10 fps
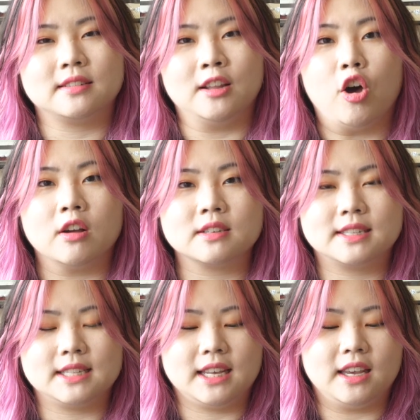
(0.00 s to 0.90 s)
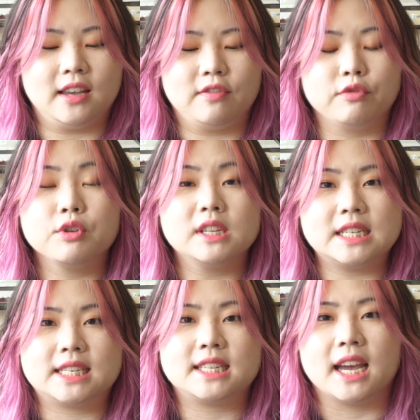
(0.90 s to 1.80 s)
long sleeve,
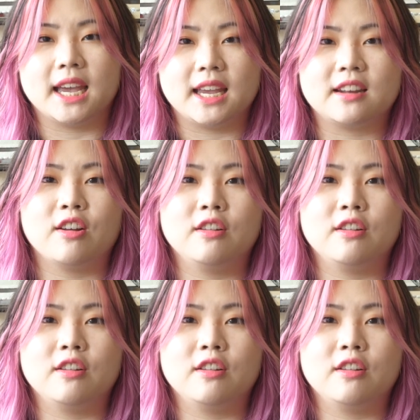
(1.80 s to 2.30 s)
really tight